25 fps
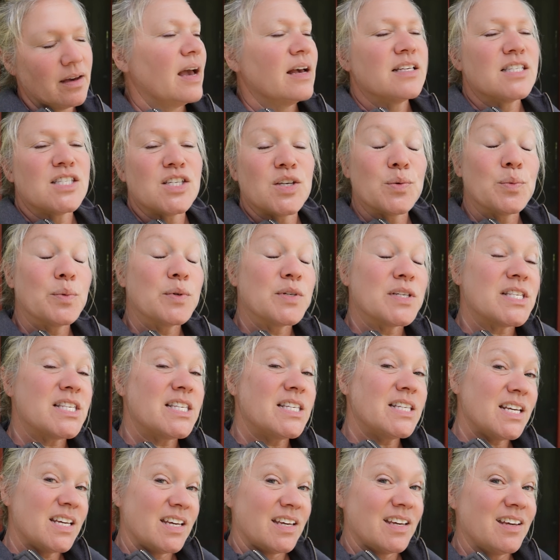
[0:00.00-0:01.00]
as you will
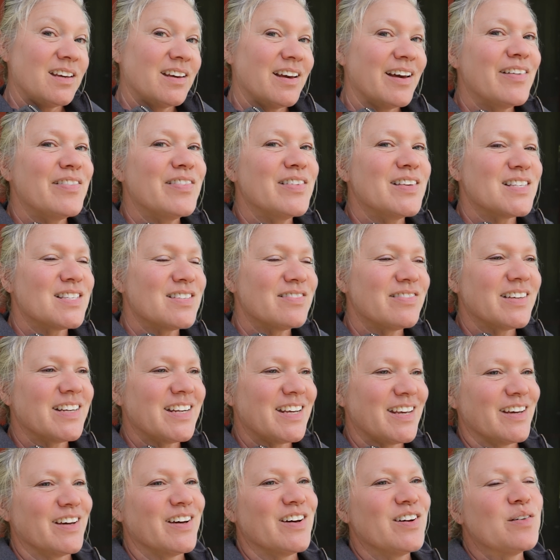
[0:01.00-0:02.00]
see in this
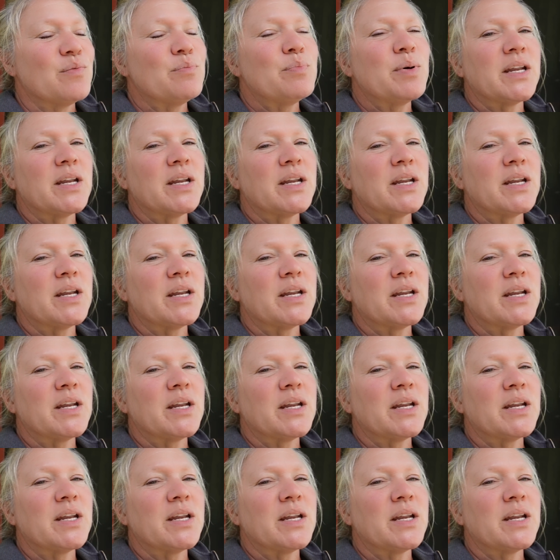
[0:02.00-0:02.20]
video.